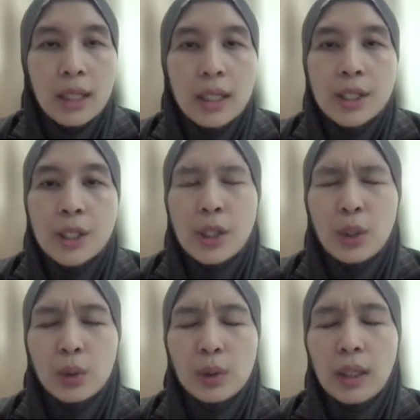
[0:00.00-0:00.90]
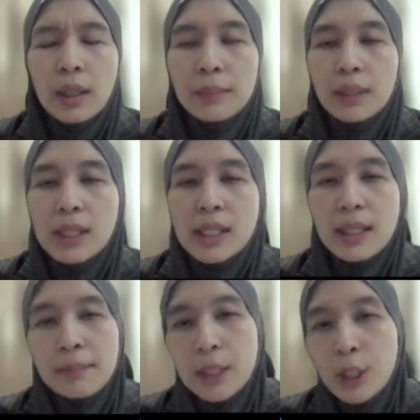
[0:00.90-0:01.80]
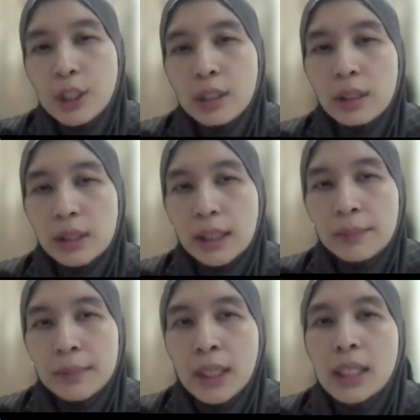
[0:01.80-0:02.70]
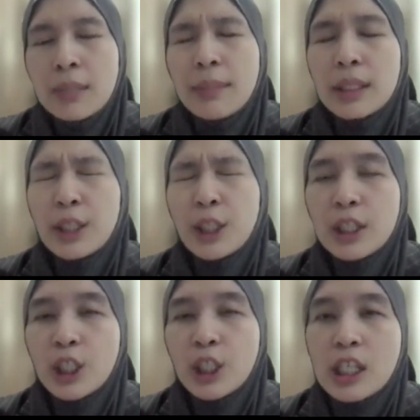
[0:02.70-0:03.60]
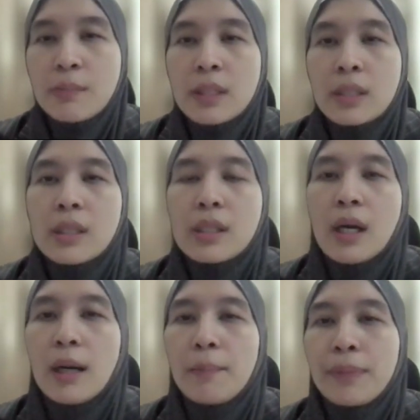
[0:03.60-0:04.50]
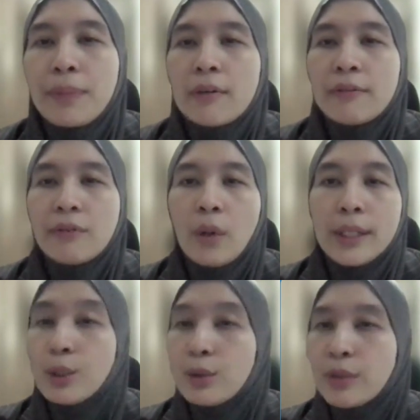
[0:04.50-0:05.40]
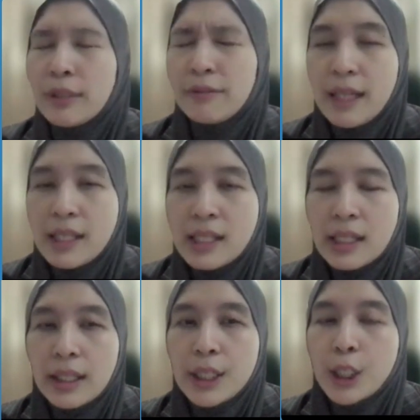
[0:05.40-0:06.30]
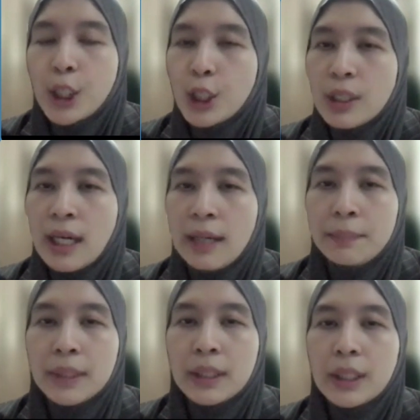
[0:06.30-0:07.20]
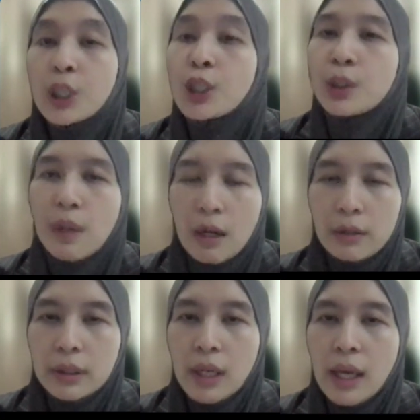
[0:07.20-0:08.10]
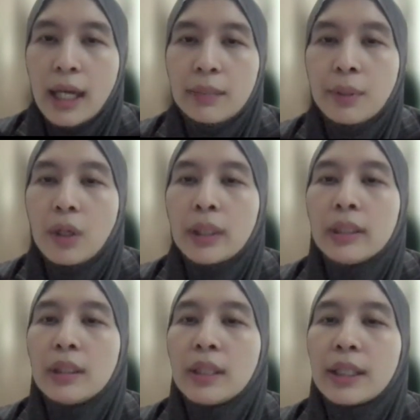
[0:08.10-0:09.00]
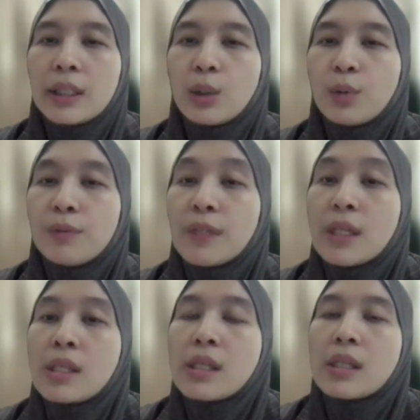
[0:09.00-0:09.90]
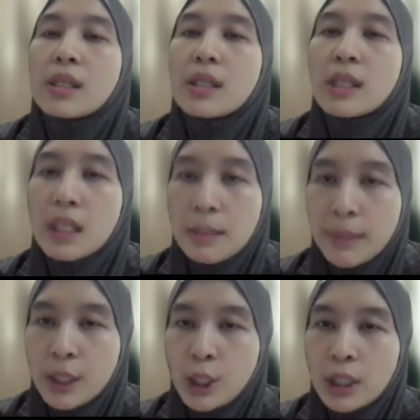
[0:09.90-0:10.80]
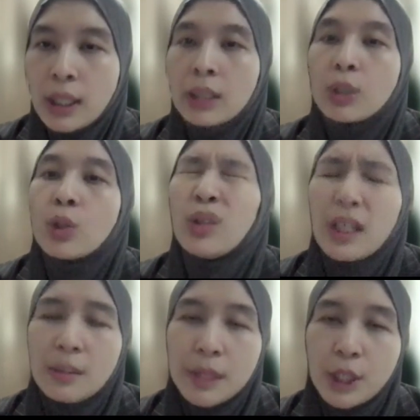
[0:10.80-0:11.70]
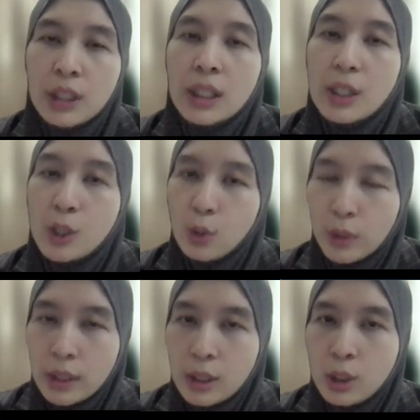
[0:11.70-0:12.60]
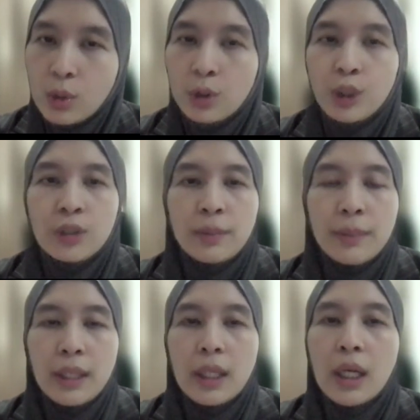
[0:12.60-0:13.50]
So as I mentioned earlier, the medication adjustments for enduring fasting should happen throughout. At the point that you first see the patient and you know that the patient is going to go through Ramadan.